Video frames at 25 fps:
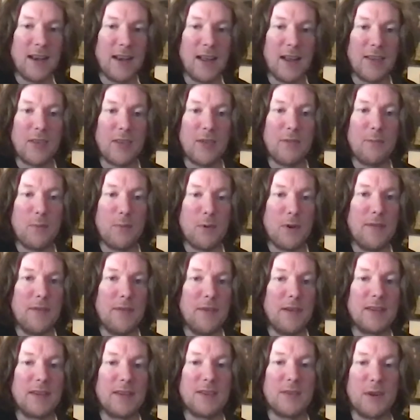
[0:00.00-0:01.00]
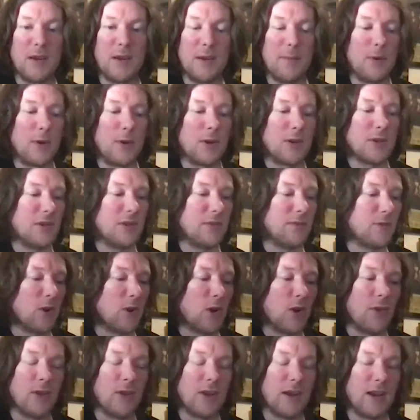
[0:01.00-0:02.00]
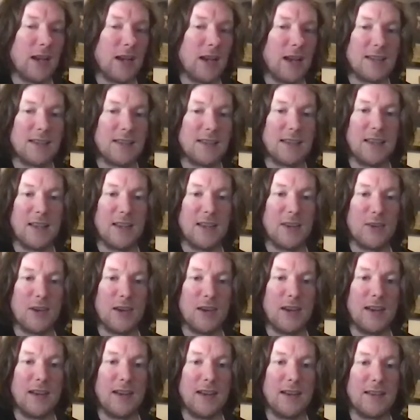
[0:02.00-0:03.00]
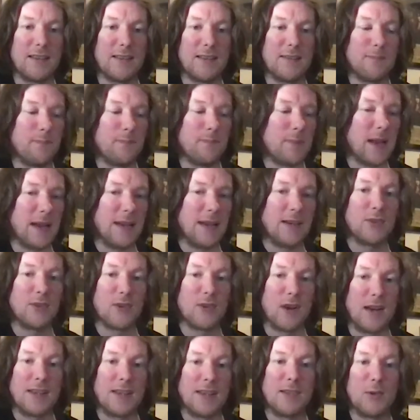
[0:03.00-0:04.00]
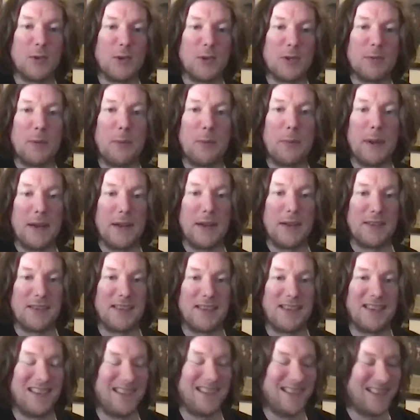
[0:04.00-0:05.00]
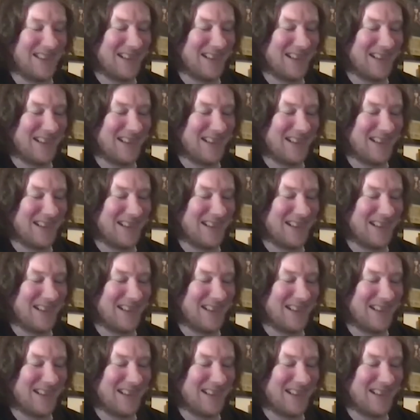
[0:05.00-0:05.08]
like the previous three books, you've got the classic ingredients: planes, trains, and automobiles.